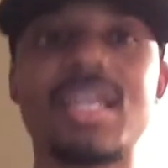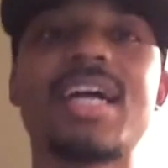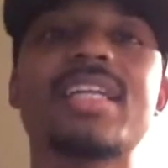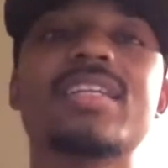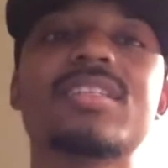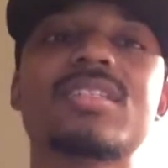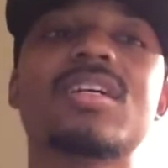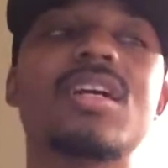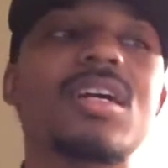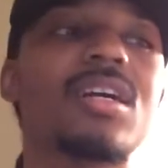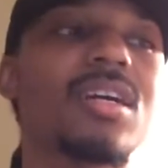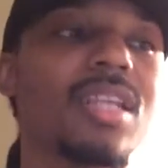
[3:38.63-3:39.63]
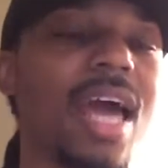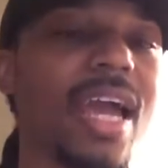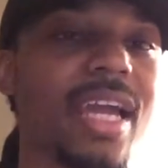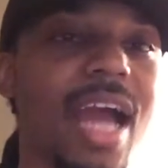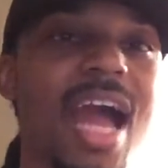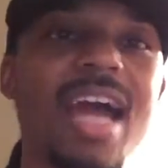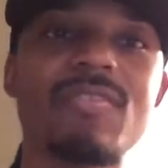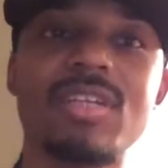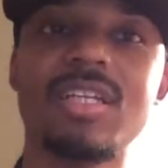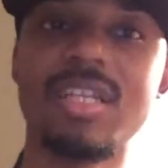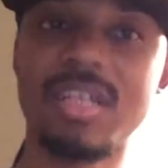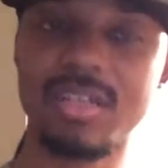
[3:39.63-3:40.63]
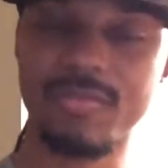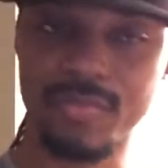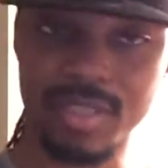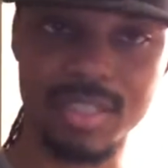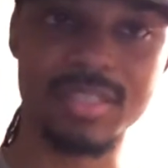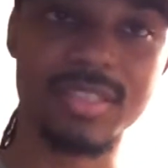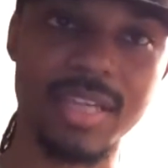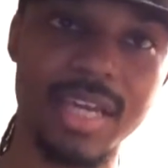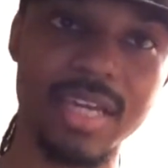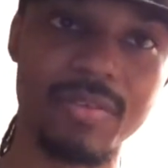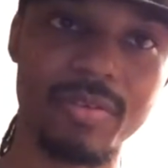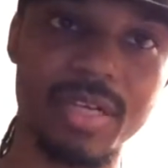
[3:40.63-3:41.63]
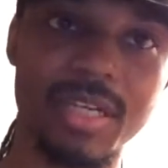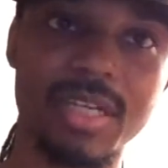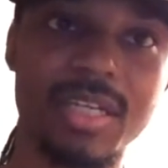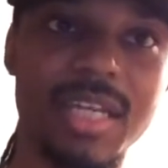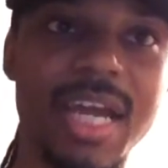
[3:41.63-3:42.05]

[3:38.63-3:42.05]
Like like I have a love for this game right here.